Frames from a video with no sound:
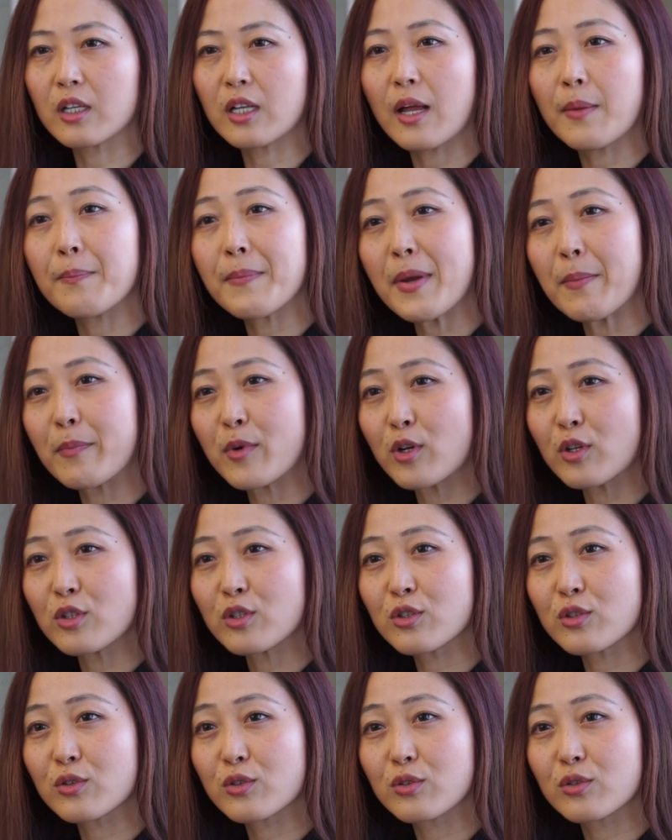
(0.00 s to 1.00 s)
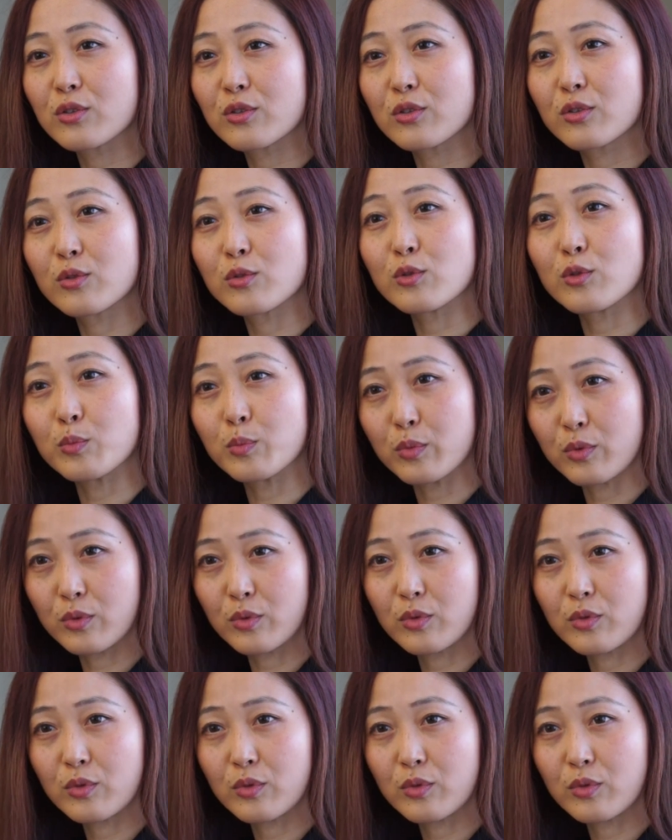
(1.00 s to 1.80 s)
club members group.